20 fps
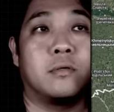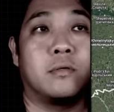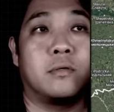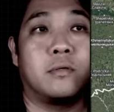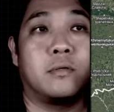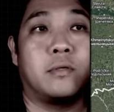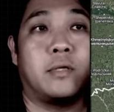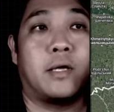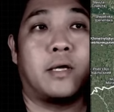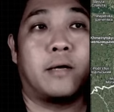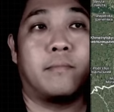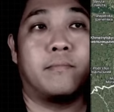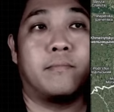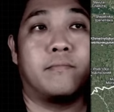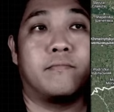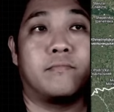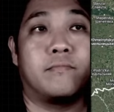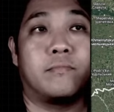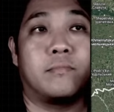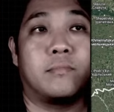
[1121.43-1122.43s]
Yeah.
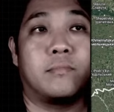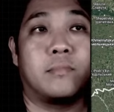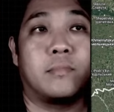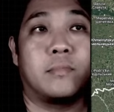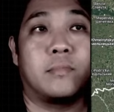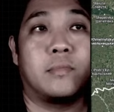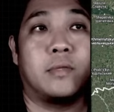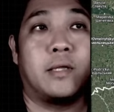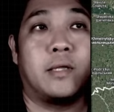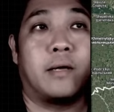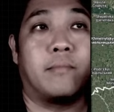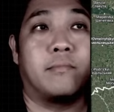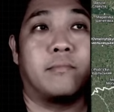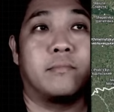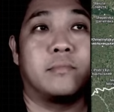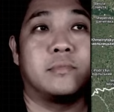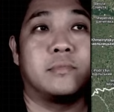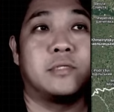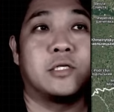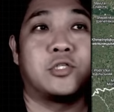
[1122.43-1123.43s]

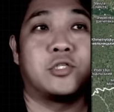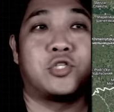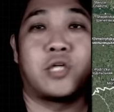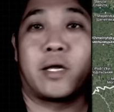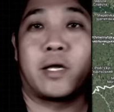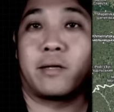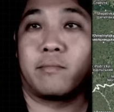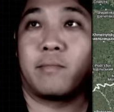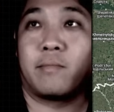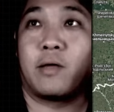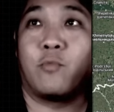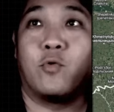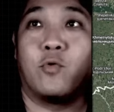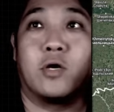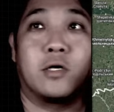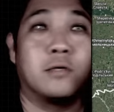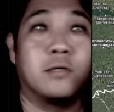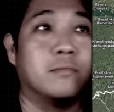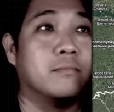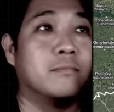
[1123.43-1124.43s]
Just check my
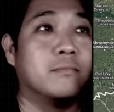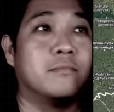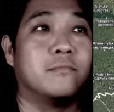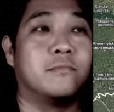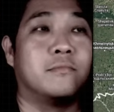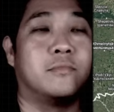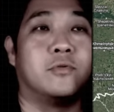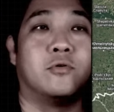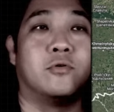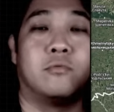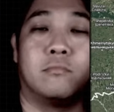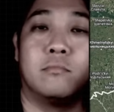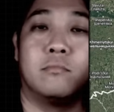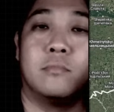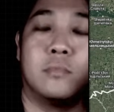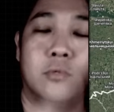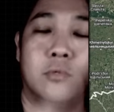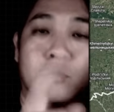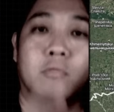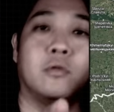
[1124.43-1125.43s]
work. No.
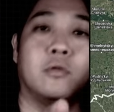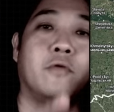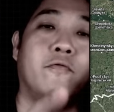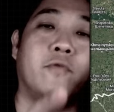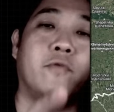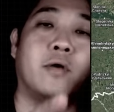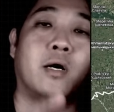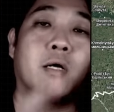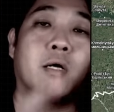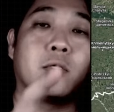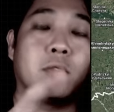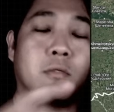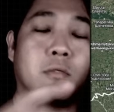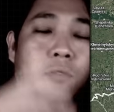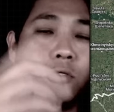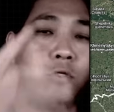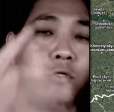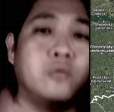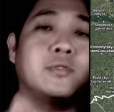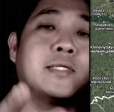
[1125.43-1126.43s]
So if you are
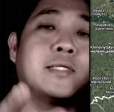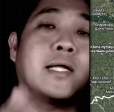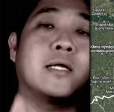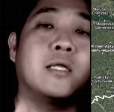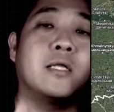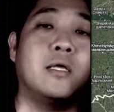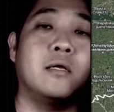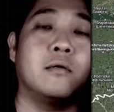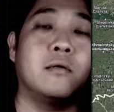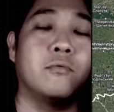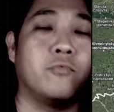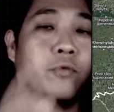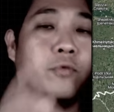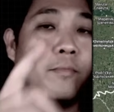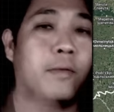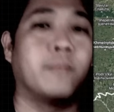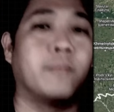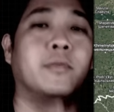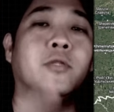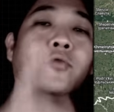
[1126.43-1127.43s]
still studying,
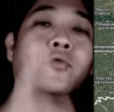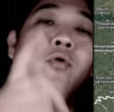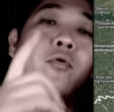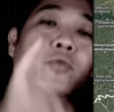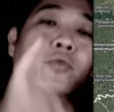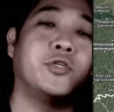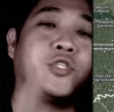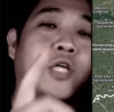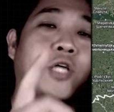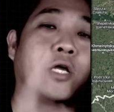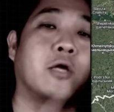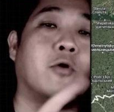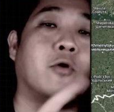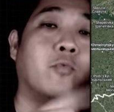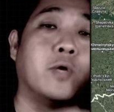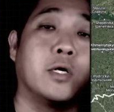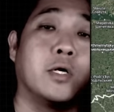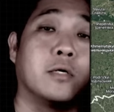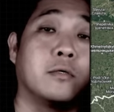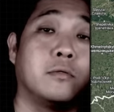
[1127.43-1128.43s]
remember to always check your
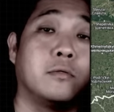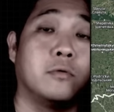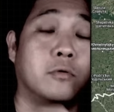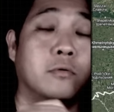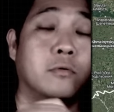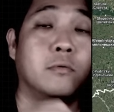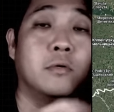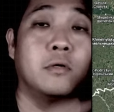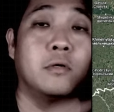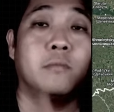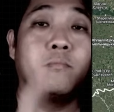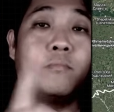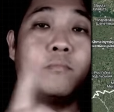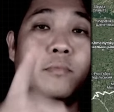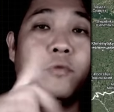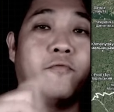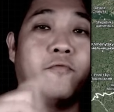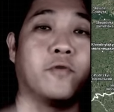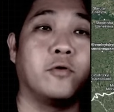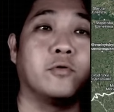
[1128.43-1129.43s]
work.
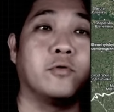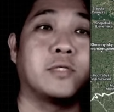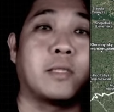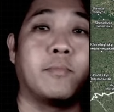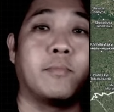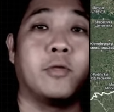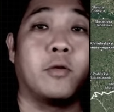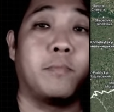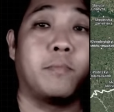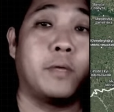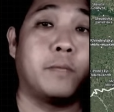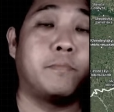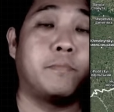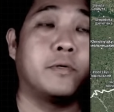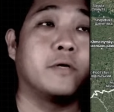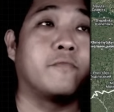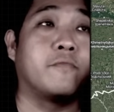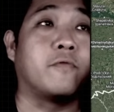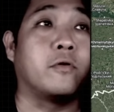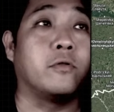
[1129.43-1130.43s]
Before you submit your
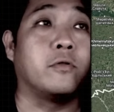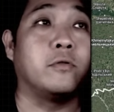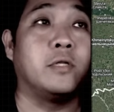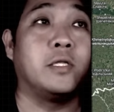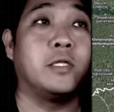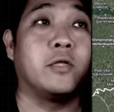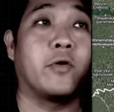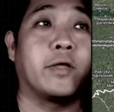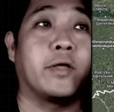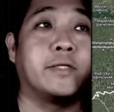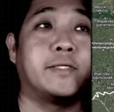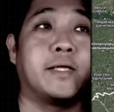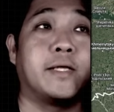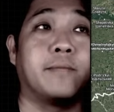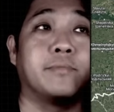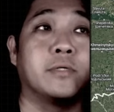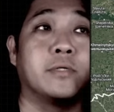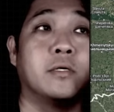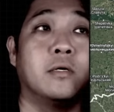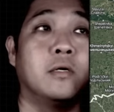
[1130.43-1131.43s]
paper in your
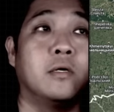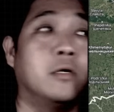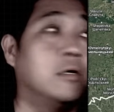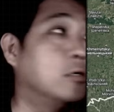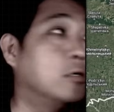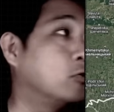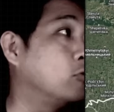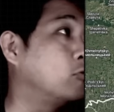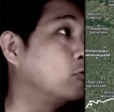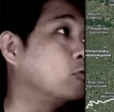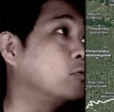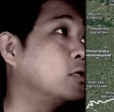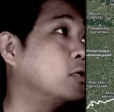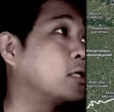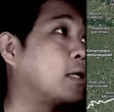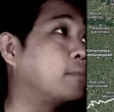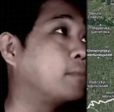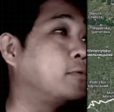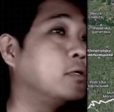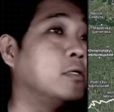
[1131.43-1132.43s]
exams. So total
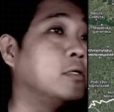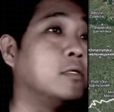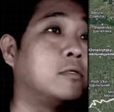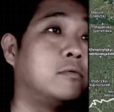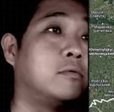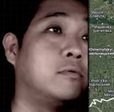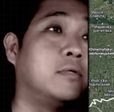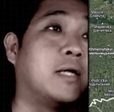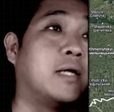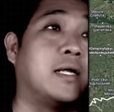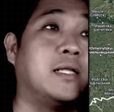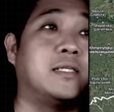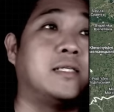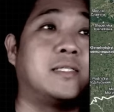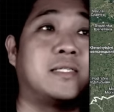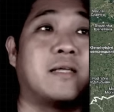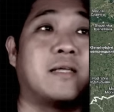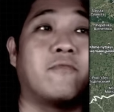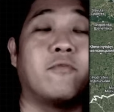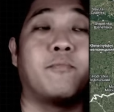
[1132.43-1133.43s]
capture is
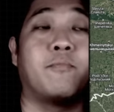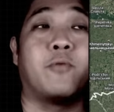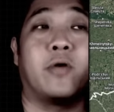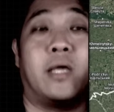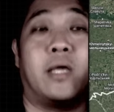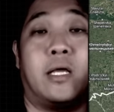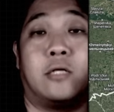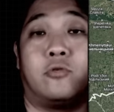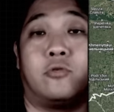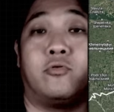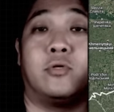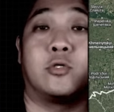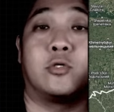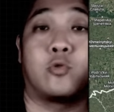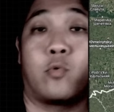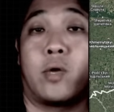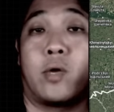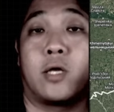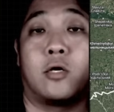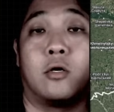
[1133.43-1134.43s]
97.83
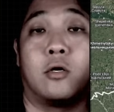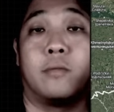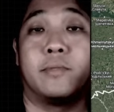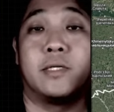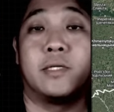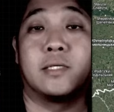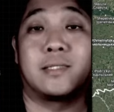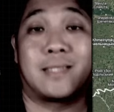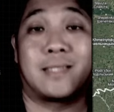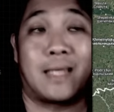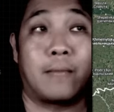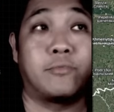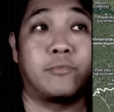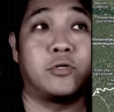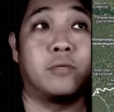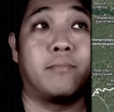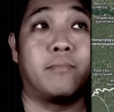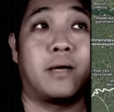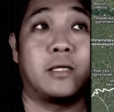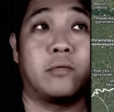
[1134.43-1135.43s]
square kilometers
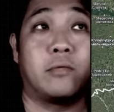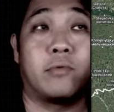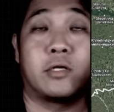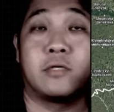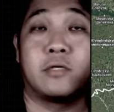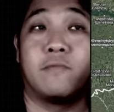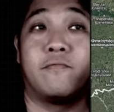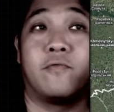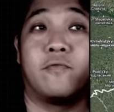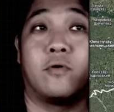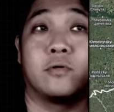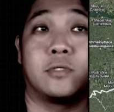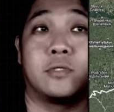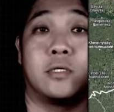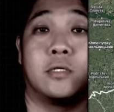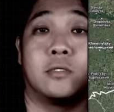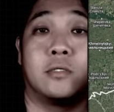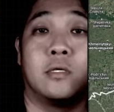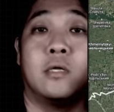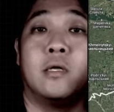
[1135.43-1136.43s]
captured by the Russian
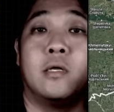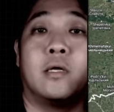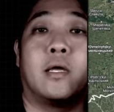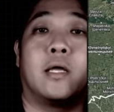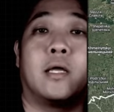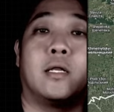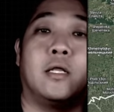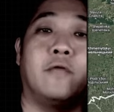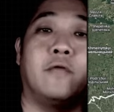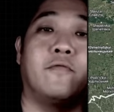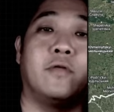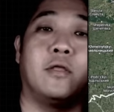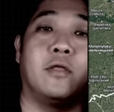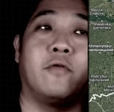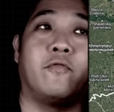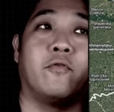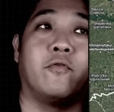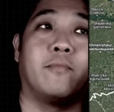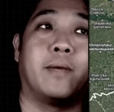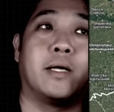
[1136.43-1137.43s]
forces, and even
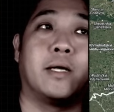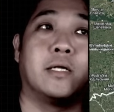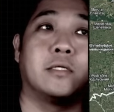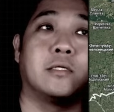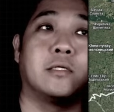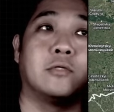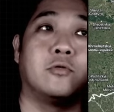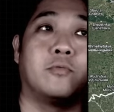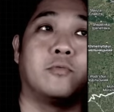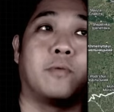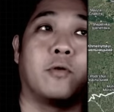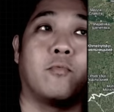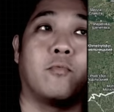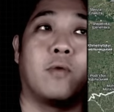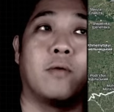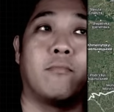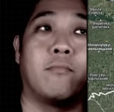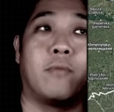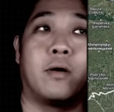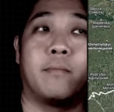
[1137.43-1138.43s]
if you minus the
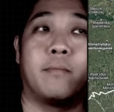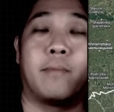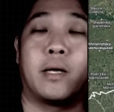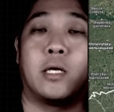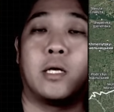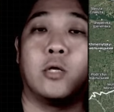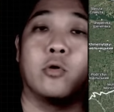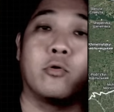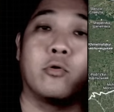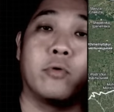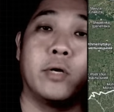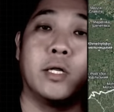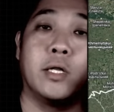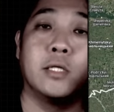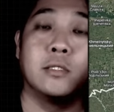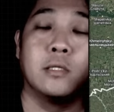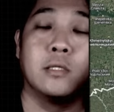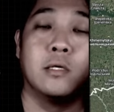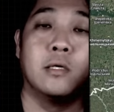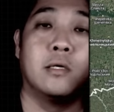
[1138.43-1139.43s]
0.11 by the
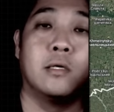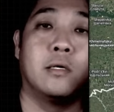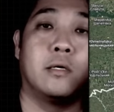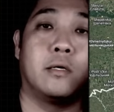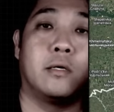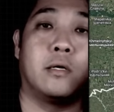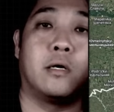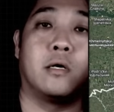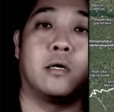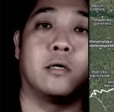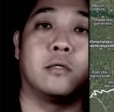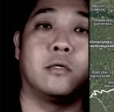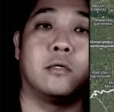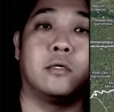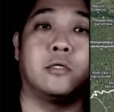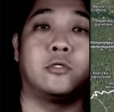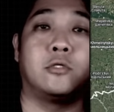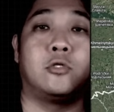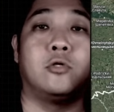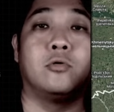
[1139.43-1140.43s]
Ukrainians, there
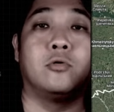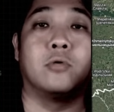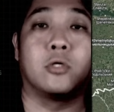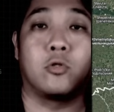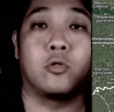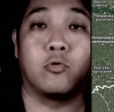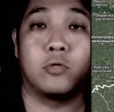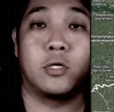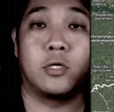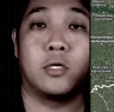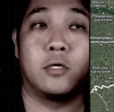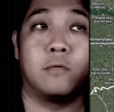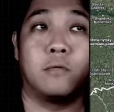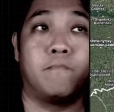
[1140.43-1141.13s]
is still a total